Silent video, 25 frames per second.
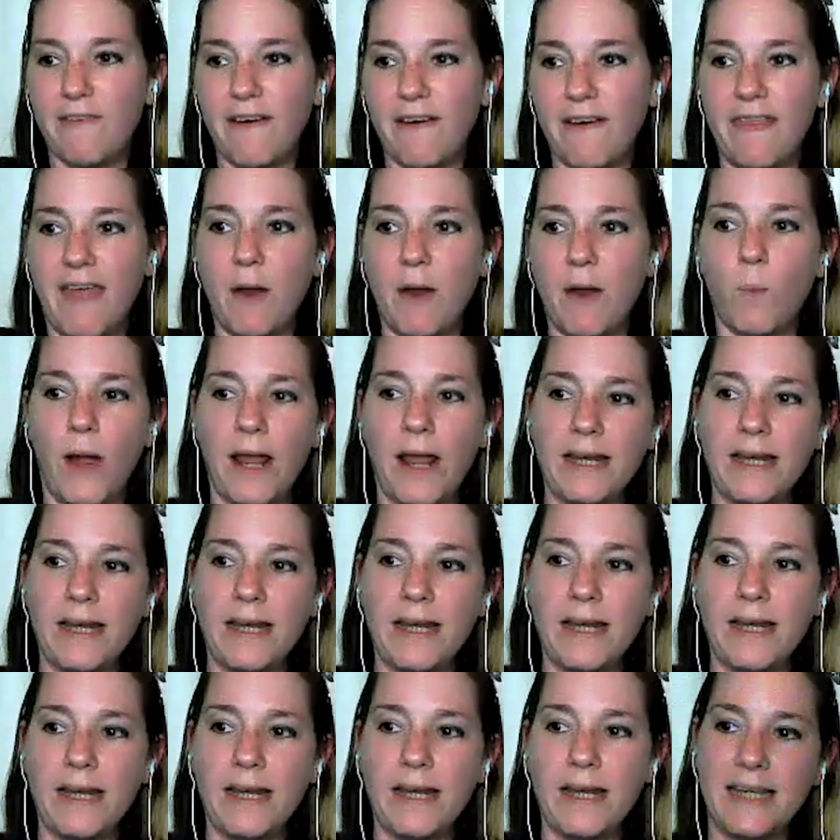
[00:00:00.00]
And then went
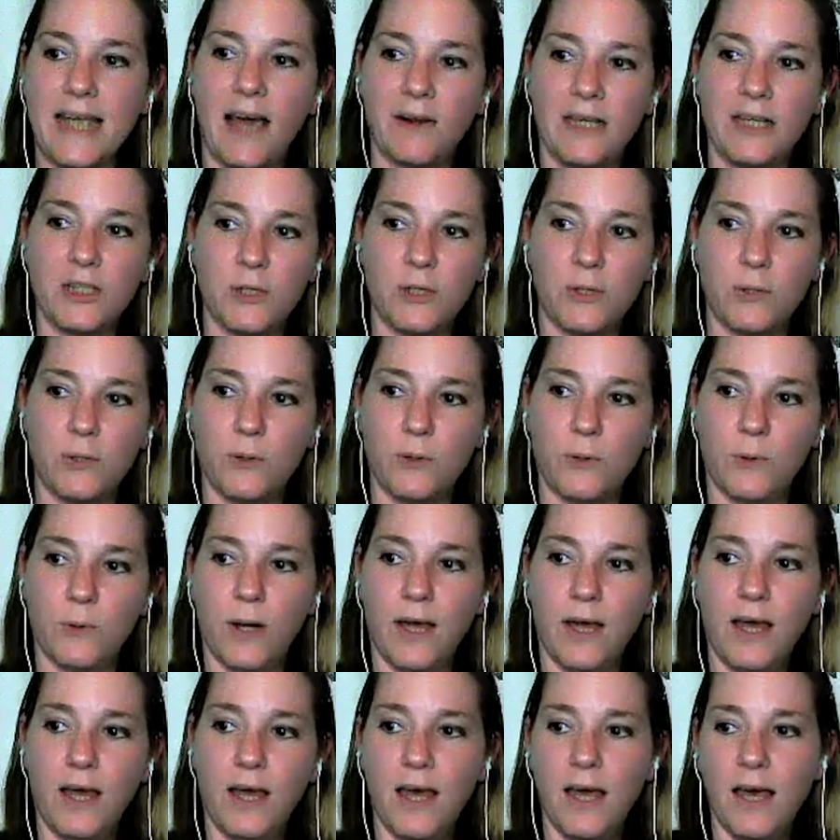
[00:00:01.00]
down into
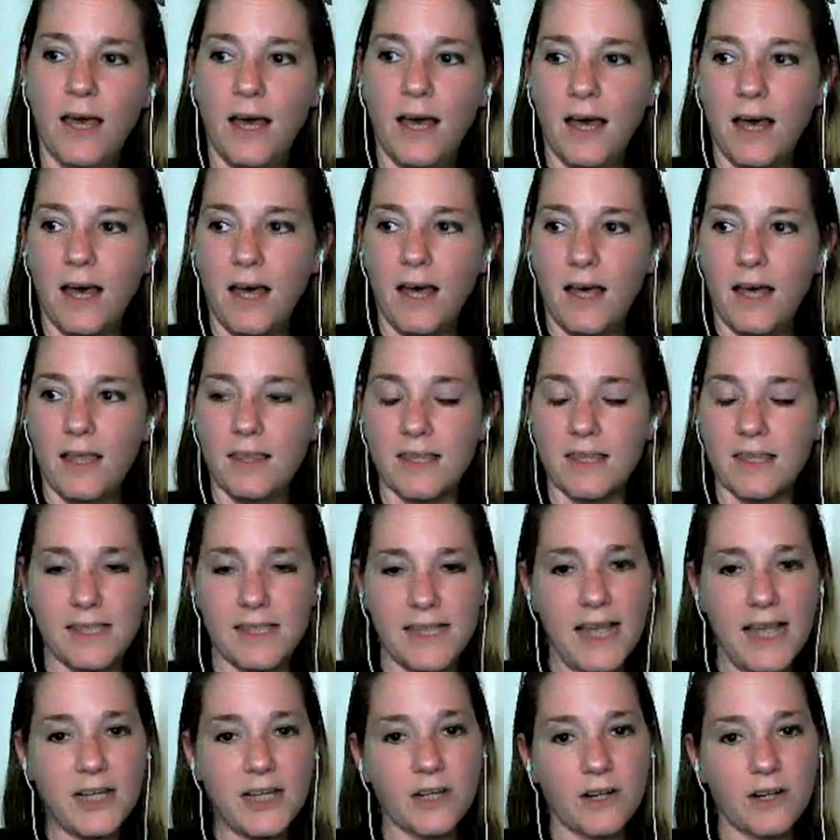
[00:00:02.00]
the
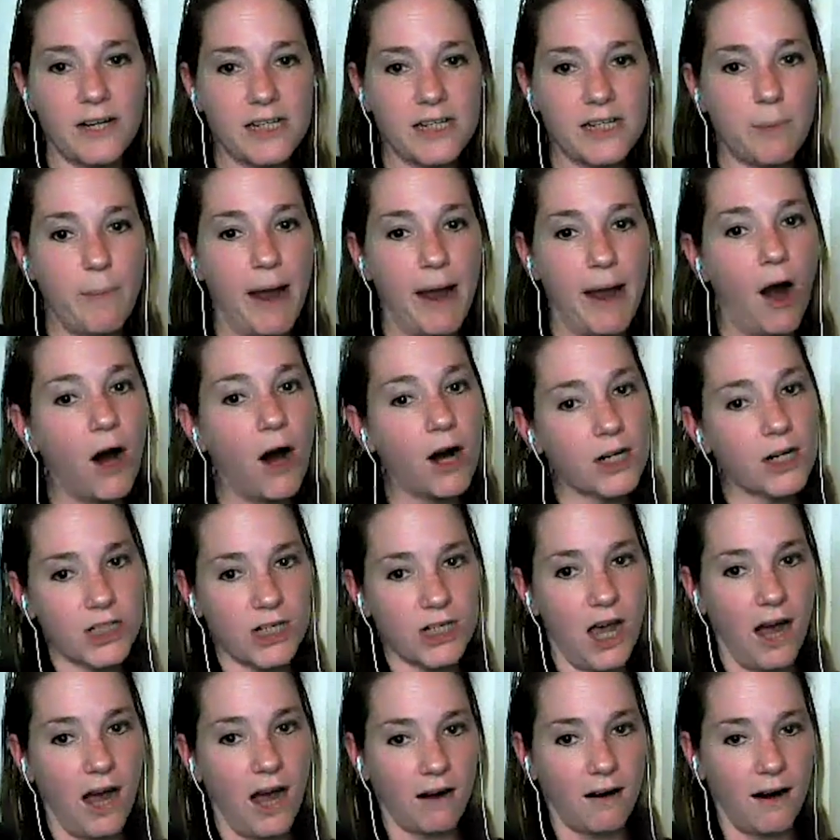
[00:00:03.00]
center, into my heart
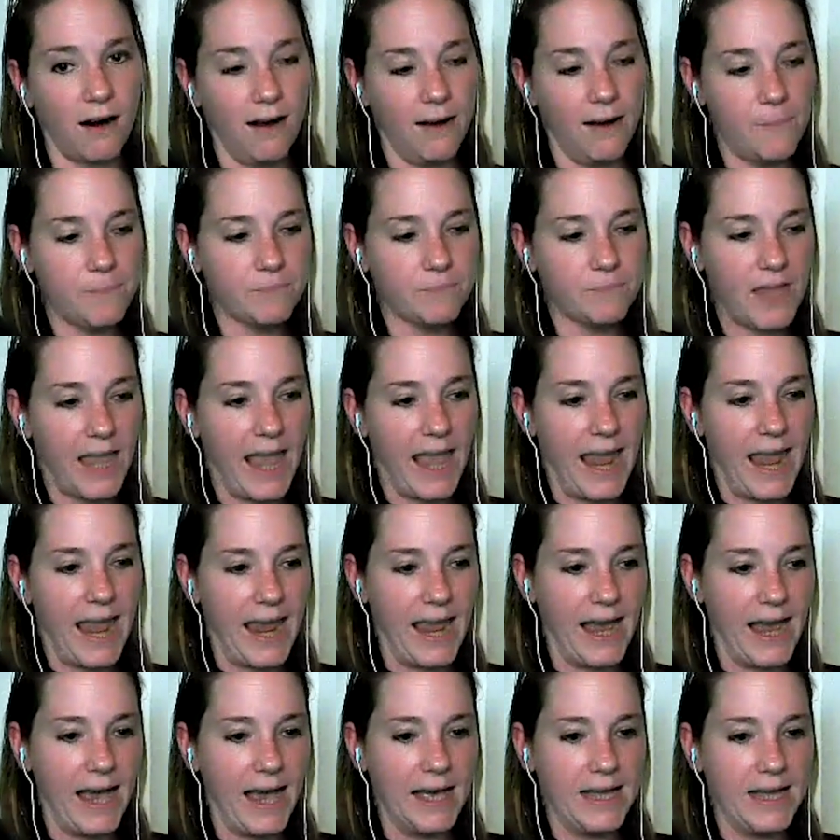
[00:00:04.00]
chakra,
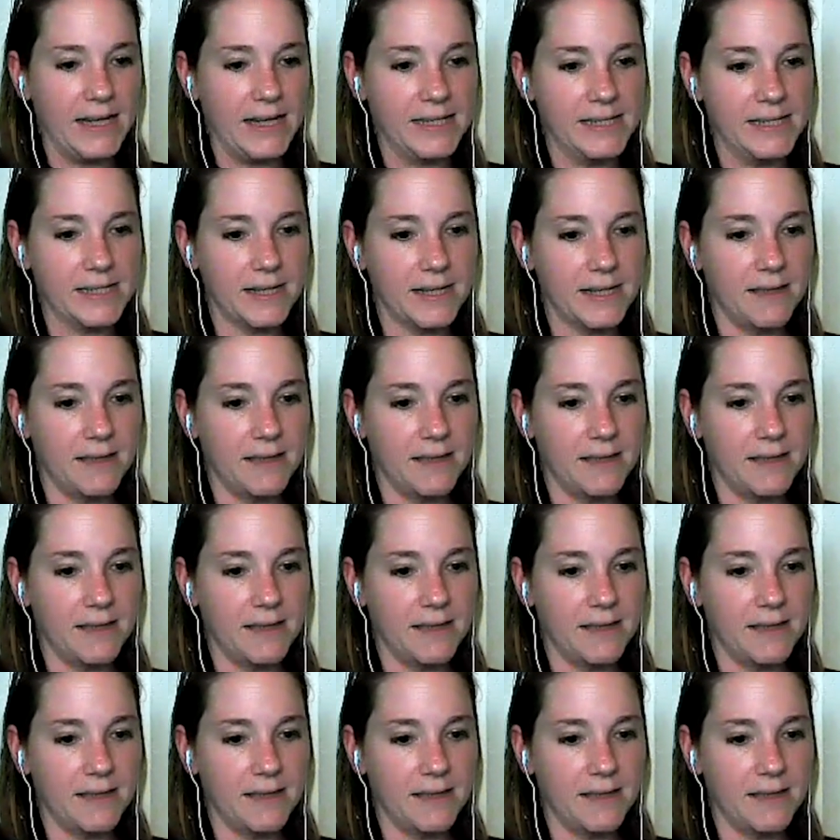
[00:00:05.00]
and